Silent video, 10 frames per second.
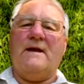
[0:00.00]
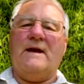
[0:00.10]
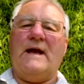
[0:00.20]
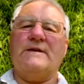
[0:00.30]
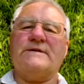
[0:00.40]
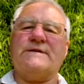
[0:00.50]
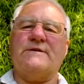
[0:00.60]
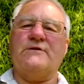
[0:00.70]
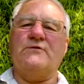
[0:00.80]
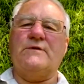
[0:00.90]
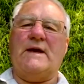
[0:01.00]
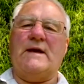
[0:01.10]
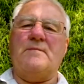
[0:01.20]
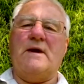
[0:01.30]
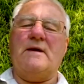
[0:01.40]
Hence the new
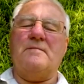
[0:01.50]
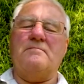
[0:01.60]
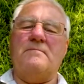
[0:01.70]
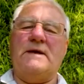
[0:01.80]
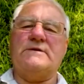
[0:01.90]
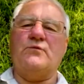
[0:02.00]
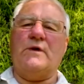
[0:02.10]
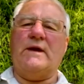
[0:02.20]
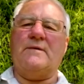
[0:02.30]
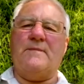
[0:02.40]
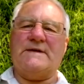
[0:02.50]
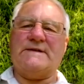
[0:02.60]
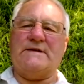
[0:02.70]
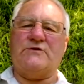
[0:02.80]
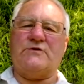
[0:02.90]
name, Midweek
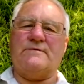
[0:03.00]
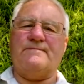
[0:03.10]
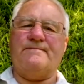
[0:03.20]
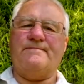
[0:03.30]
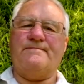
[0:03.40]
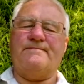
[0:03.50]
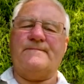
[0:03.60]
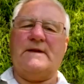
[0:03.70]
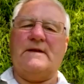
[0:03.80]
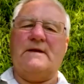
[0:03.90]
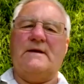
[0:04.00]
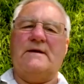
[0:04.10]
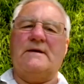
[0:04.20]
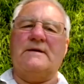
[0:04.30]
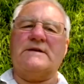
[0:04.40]
Message.
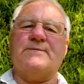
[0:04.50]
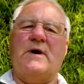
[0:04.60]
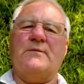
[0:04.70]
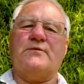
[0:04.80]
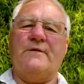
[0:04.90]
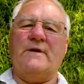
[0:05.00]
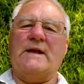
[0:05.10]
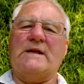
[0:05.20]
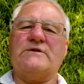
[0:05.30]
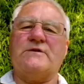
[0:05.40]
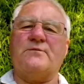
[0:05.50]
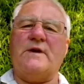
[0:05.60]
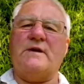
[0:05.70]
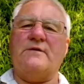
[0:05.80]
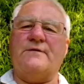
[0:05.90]
And it's my privilege to
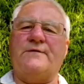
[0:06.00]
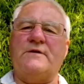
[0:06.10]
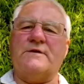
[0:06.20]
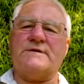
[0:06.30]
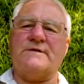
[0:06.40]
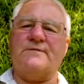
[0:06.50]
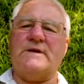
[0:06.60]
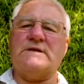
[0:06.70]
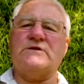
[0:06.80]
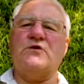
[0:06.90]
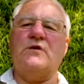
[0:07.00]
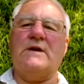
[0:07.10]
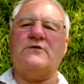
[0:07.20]
bring you the first of these newly